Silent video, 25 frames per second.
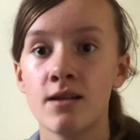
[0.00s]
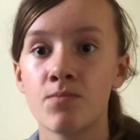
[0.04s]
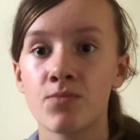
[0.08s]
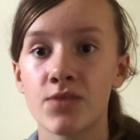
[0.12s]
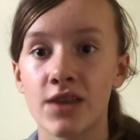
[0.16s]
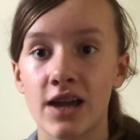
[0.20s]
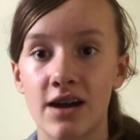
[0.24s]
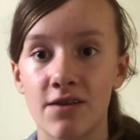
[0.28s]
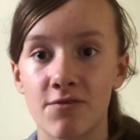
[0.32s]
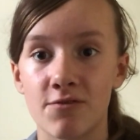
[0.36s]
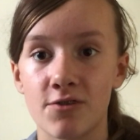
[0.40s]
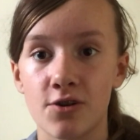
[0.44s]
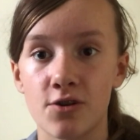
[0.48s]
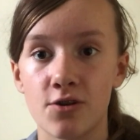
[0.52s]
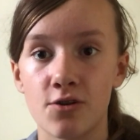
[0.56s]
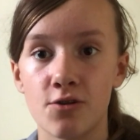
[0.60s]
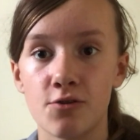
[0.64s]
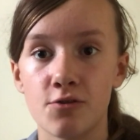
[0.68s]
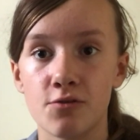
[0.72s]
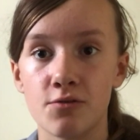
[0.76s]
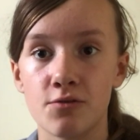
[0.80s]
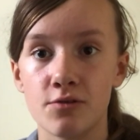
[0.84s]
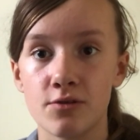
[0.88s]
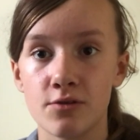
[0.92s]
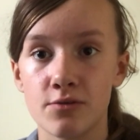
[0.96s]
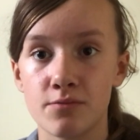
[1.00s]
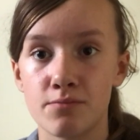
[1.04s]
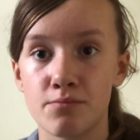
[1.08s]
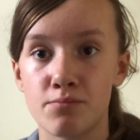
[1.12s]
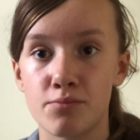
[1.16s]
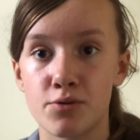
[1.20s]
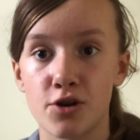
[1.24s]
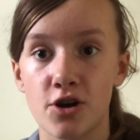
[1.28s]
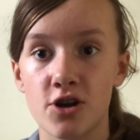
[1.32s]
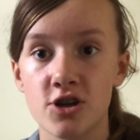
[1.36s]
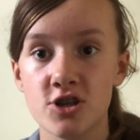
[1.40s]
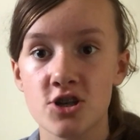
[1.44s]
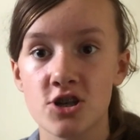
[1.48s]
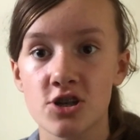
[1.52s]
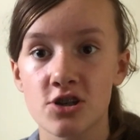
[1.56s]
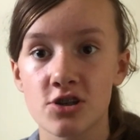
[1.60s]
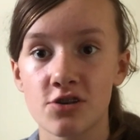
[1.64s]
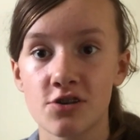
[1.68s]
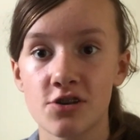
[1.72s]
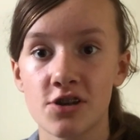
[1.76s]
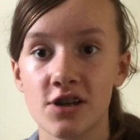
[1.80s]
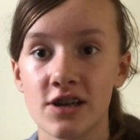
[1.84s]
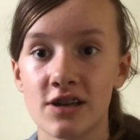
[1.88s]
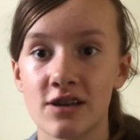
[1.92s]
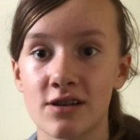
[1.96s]
have it all brushed
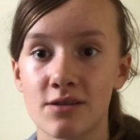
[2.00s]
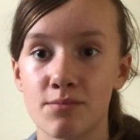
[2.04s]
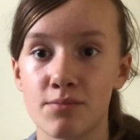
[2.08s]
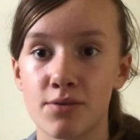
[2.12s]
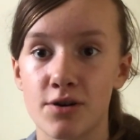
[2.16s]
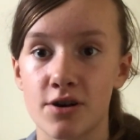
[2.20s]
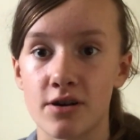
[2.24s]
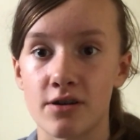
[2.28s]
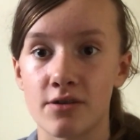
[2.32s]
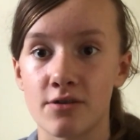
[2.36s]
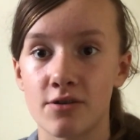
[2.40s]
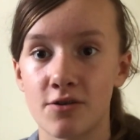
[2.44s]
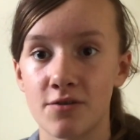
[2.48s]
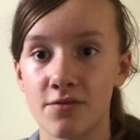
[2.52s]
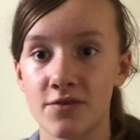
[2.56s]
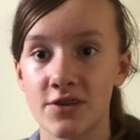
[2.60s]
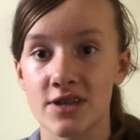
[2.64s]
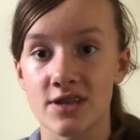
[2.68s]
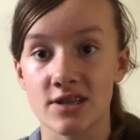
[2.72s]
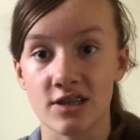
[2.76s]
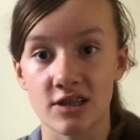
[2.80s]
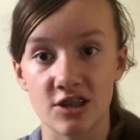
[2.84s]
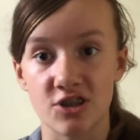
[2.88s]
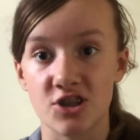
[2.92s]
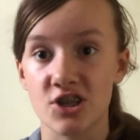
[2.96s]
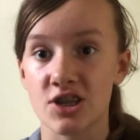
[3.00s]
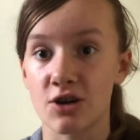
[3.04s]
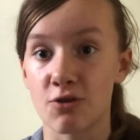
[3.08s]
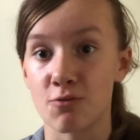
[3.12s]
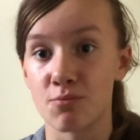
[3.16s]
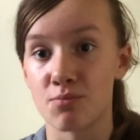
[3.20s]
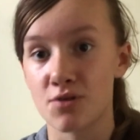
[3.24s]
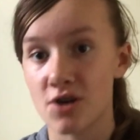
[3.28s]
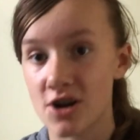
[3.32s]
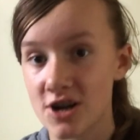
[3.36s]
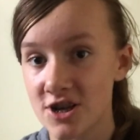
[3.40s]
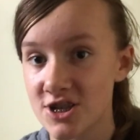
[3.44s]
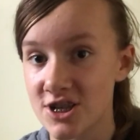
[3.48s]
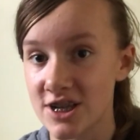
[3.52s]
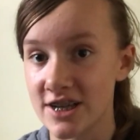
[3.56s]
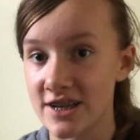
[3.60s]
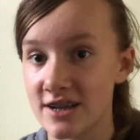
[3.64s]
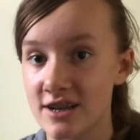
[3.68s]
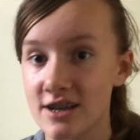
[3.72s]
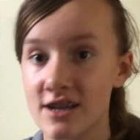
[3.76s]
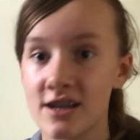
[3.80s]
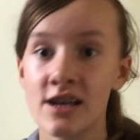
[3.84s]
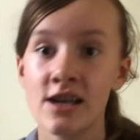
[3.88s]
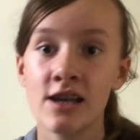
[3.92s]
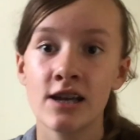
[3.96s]
looking, but obviously you still brush it,
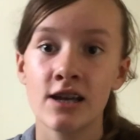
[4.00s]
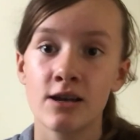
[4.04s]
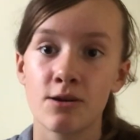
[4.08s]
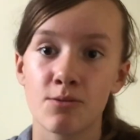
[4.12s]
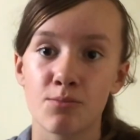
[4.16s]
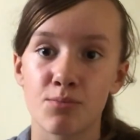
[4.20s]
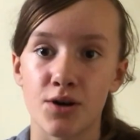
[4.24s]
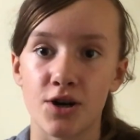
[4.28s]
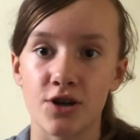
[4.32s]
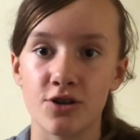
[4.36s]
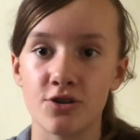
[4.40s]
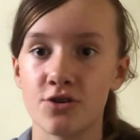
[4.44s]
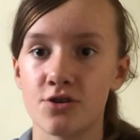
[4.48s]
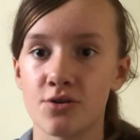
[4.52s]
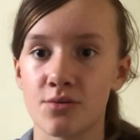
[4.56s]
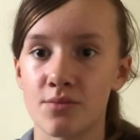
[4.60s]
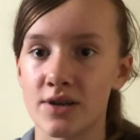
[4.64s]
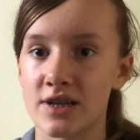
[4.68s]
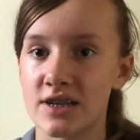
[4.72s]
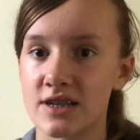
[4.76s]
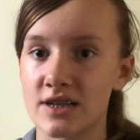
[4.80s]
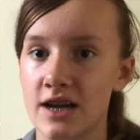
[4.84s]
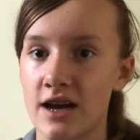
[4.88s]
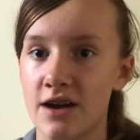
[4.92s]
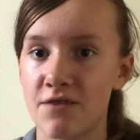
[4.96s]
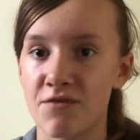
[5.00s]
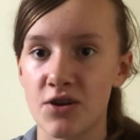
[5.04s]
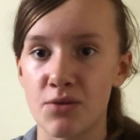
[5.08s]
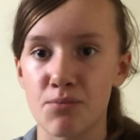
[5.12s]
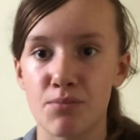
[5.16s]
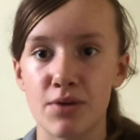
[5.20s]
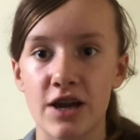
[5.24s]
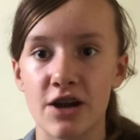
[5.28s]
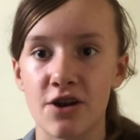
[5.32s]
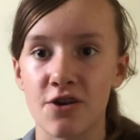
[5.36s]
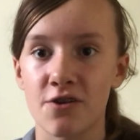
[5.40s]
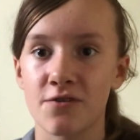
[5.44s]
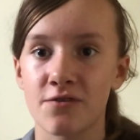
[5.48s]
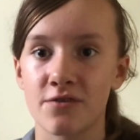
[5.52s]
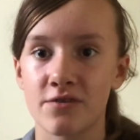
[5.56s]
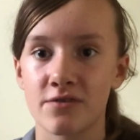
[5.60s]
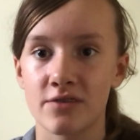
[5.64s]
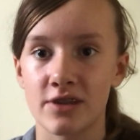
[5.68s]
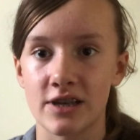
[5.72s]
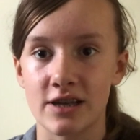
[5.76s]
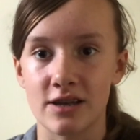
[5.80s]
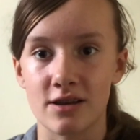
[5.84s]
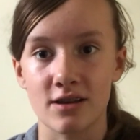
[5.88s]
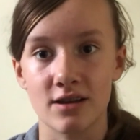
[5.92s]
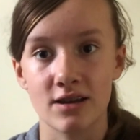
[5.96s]
but you're not meant to have it perfect,
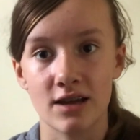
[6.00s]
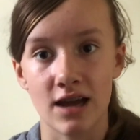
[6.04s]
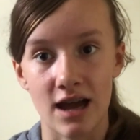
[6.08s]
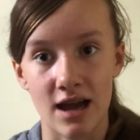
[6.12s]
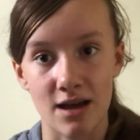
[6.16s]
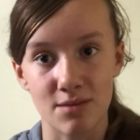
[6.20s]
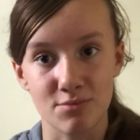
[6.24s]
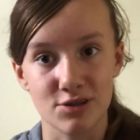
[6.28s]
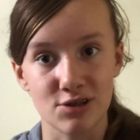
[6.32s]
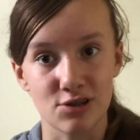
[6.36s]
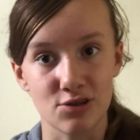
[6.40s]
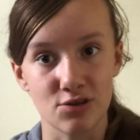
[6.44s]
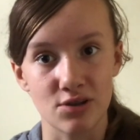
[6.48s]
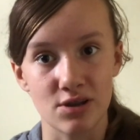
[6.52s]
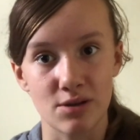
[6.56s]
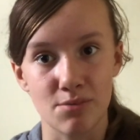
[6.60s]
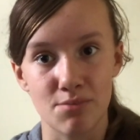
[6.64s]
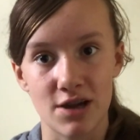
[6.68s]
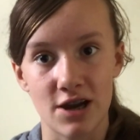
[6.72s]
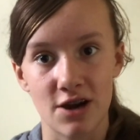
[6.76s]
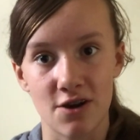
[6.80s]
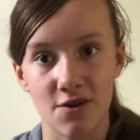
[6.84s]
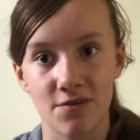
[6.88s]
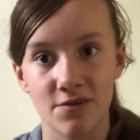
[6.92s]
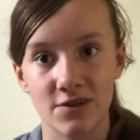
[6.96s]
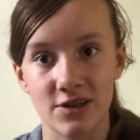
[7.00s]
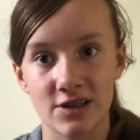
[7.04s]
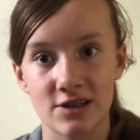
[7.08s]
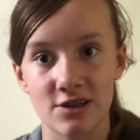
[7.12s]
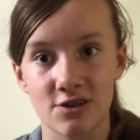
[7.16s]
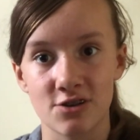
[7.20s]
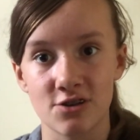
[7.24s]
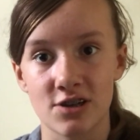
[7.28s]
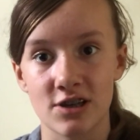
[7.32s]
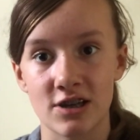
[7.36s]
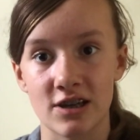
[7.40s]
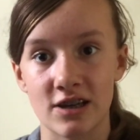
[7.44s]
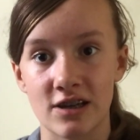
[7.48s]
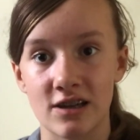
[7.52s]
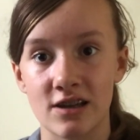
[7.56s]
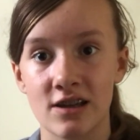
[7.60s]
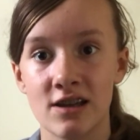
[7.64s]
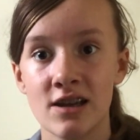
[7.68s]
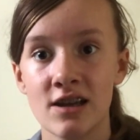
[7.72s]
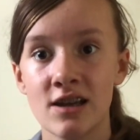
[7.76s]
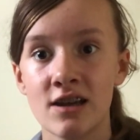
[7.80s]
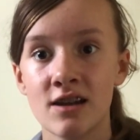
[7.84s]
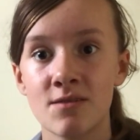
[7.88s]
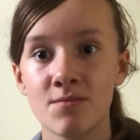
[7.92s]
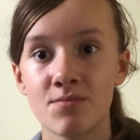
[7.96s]
like absolutely perfect looking.
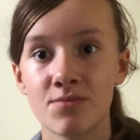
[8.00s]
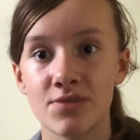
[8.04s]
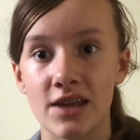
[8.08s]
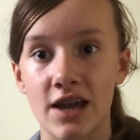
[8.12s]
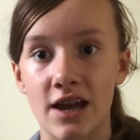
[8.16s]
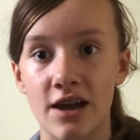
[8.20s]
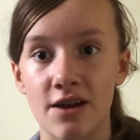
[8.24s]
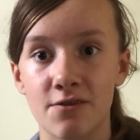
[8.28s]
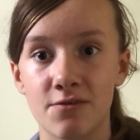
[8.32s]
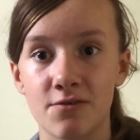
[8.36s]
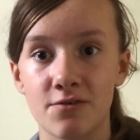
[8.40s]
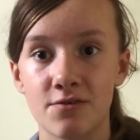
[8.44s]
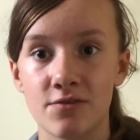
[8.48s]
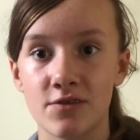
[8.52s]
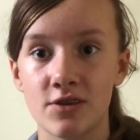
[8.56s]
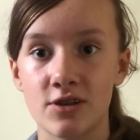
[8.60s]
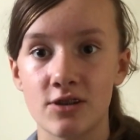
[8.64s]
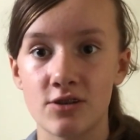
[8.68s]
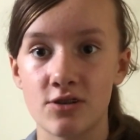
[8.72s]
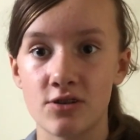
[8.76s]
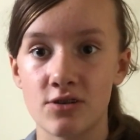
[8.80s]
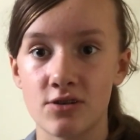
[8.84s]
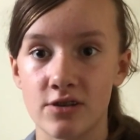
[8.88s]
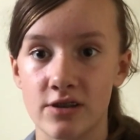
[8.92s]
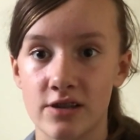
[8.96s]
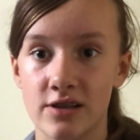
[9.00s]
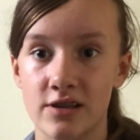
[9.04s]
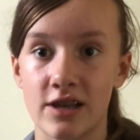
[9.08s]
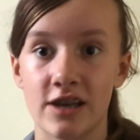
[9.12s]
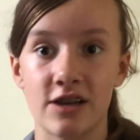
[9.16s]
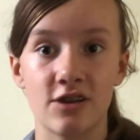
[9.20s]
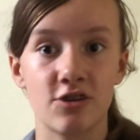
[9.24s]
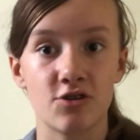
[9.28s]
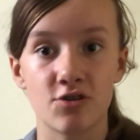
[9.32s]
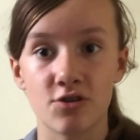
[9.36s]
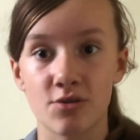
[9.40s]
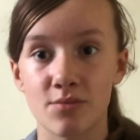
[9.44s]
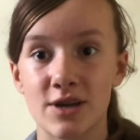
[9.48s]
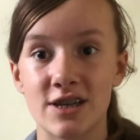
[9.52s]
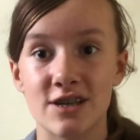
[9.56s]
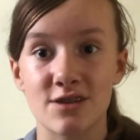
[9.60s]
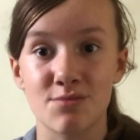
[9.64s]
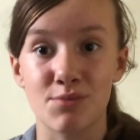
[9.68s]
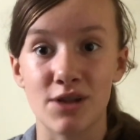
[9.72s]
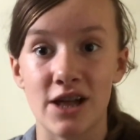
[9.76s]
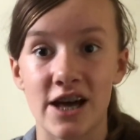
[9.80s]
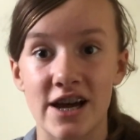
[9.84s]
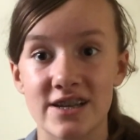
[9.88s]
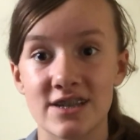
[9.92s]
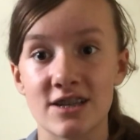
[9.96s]
If you're not meant to
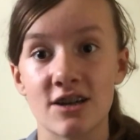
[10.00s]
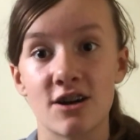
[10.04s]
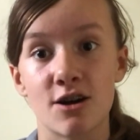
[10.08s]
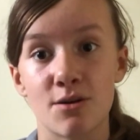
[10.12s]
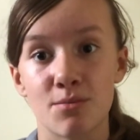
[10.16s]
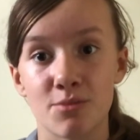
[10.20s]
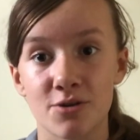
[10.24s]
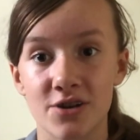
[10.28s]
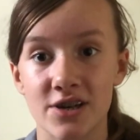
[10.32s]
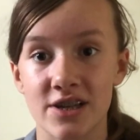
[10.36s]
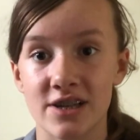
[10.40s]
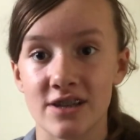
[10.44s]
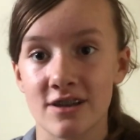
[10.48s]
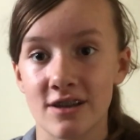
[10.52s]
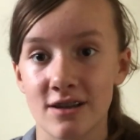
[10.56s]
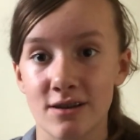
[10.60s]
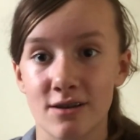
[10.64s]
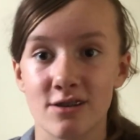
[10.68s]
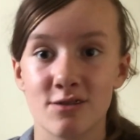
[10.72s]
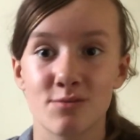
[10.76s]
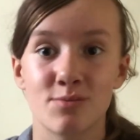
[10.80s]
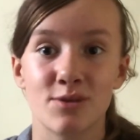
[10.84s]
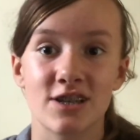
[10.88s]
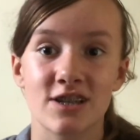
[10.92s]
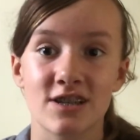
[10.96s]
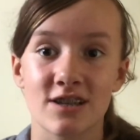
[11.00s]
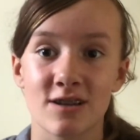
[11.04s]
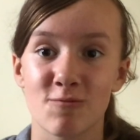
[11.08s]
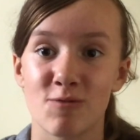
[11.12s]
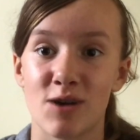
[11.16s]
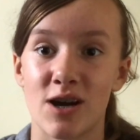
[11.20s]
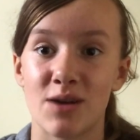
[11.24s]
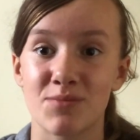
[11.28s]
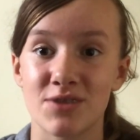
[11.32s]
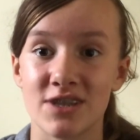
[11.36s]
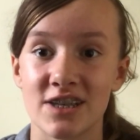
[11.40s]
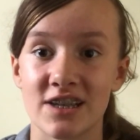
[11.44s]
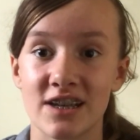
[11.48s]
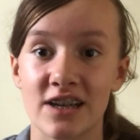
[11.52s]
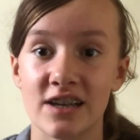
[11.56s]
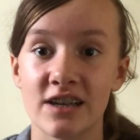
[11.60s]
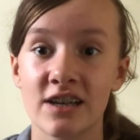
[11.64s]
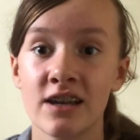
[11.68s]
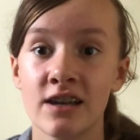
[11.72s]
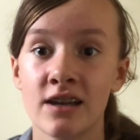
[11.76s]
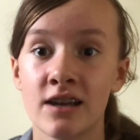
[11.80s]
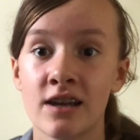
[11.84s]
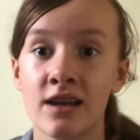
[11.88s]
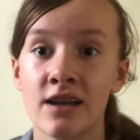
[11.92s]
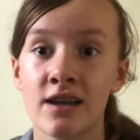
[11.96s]
plait it up or anything, is basically what I'm saying.
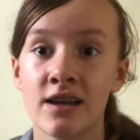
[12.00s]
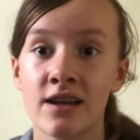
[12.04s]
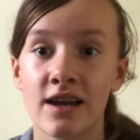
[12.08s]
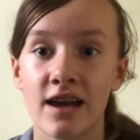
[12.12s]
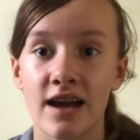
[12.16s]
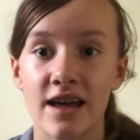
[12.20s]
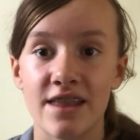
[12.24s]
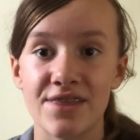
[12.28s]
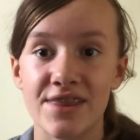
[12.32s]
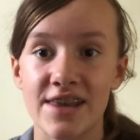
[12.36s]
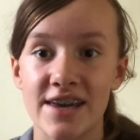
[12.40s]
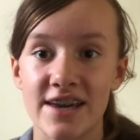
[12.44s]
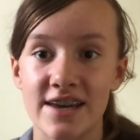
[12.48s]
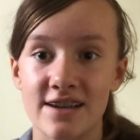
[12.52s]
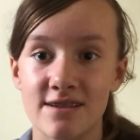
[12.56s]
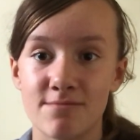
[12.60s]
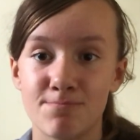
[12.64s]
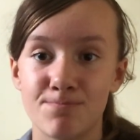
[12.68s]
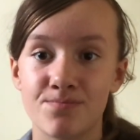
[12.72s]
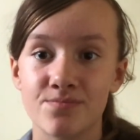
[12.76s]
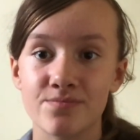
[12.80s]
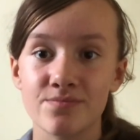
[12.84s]
And then